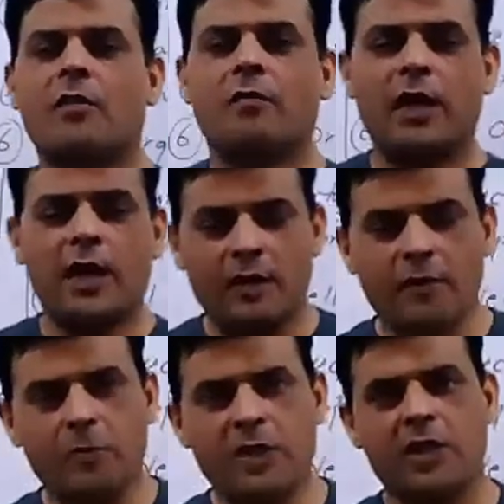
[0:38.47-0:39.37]
when I
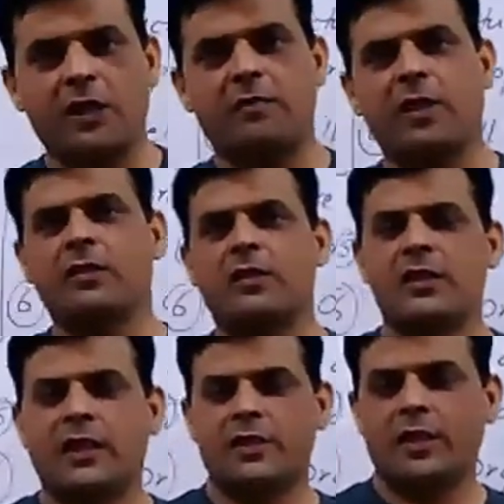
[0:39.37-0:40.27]
will be delivering this
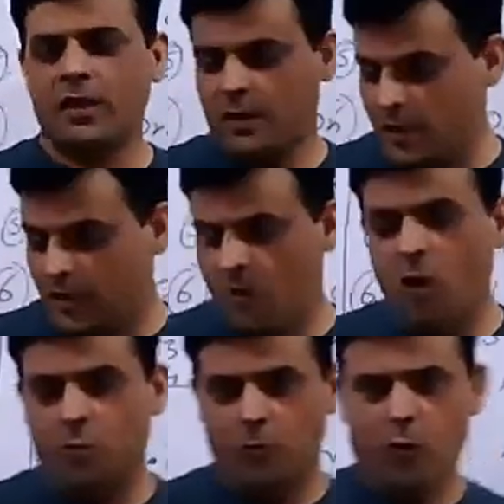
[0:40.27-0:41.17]
lecture
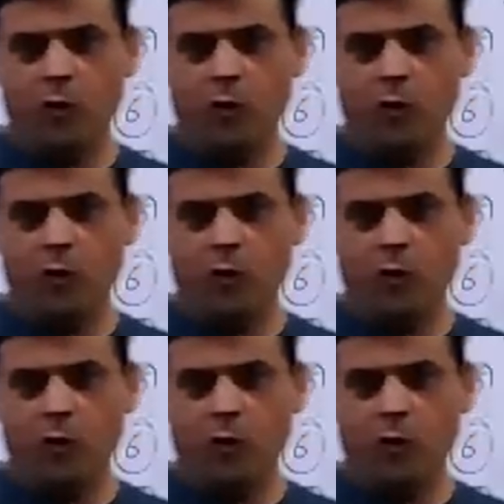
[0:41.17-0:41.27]
on board.